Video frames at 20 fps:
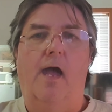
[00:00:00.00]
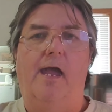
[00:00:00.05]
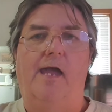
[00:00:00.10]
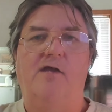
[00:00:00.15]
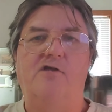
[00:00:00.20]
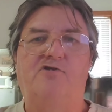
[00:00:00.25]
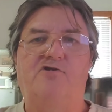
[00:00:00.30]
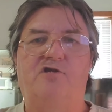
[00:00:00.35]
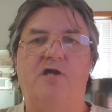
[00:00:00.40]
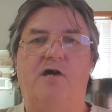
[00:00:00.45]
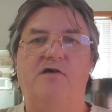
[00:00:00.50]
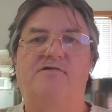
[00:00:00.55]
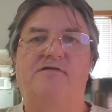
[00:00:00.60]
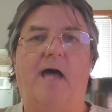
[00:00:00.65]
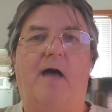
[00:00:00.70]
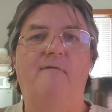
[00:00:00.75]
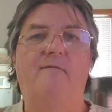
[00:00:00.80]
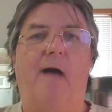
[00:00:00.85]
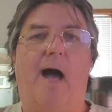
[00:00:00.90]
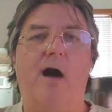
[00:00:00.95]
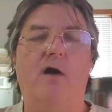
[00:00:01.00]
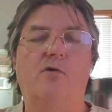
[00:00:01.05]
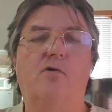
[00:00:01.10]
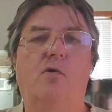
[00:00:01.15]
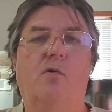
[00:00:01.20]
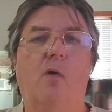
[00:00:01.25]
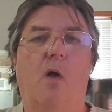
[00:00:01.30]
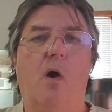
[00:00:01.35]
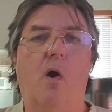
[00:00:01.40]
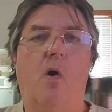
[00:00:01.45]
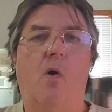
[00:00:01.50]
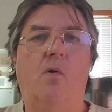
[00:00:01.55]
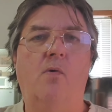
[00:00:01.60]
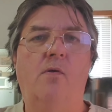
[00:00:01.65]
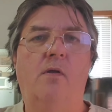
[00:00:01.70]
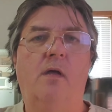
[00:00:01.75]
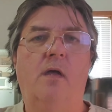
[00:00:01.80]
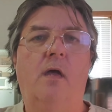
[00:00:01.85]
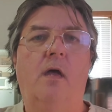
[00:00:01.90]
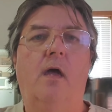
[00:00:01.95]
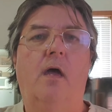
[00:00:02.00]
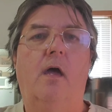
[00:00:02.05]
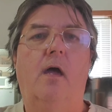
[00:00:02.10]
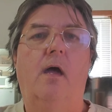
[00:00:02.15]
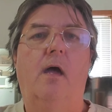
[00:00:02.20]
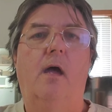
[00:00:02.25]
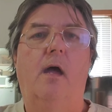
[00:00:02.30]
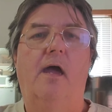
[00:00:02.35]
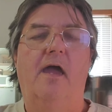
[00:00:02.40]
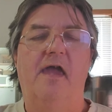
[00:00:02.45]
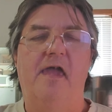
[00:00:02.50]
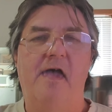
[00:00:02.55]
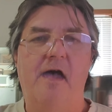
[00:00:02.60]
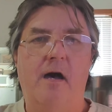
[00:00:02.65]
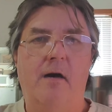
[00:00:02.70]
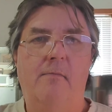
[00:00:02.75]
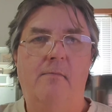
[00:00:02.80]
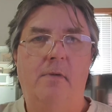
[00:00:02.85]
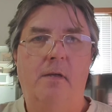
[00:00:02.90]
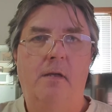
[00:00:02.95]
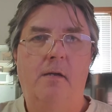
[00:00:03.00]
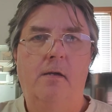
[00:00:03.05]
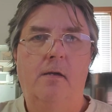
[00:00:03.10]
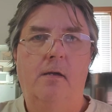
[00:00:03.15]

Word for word: It's just I've outgrown him